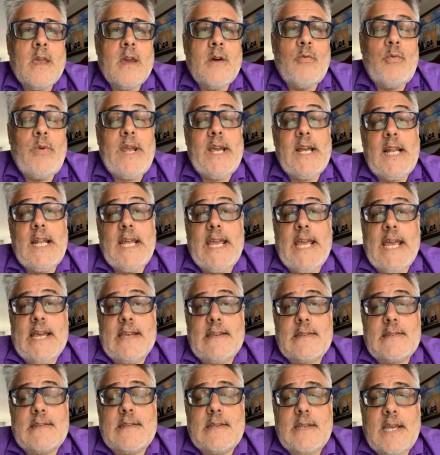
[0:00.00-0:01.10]
really
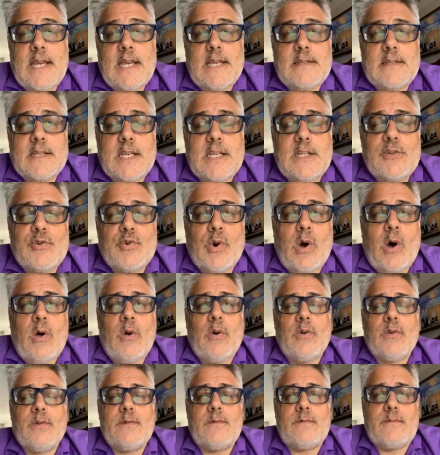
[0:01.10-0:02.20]
has
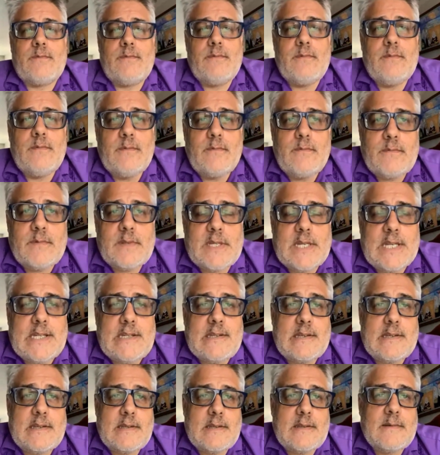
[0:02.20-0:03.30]
controlled
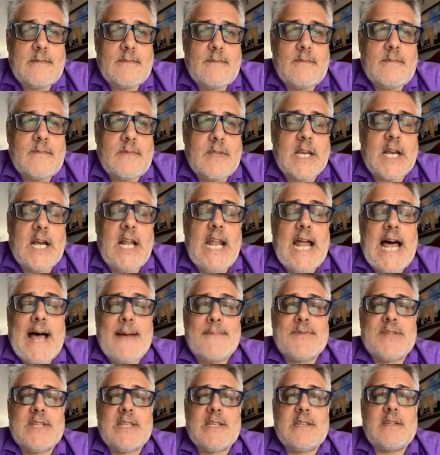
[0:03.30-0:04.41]
since the
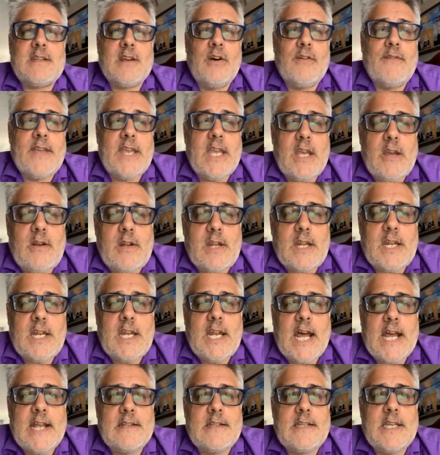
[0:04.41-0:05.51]
collapse of the Soviet Union in
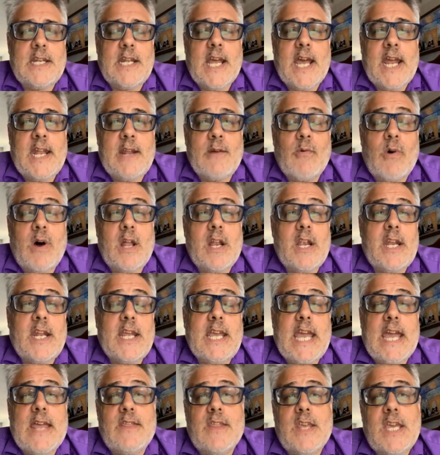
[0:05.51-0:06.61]
1991. And
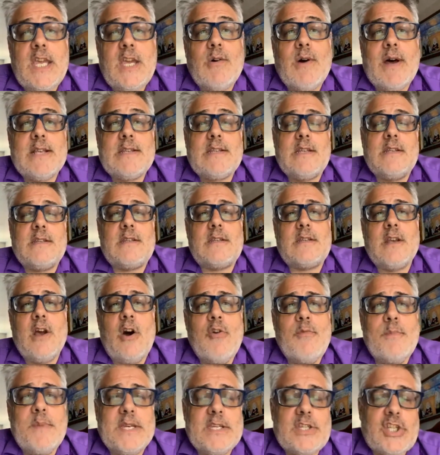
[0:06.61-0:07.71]
again, the U.S. has
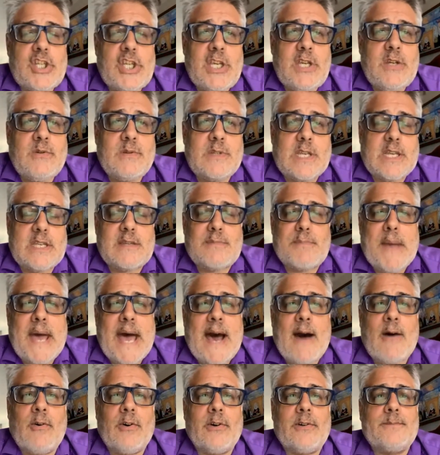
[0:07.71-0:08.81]
so misused its
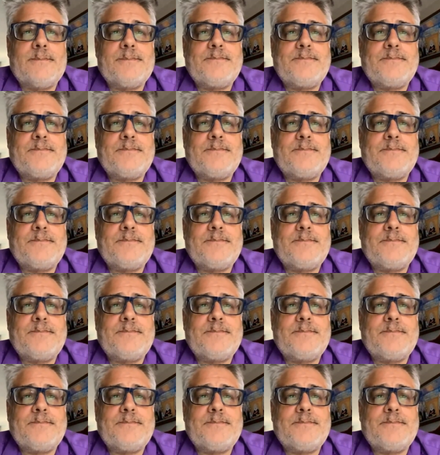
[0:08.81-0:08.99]
power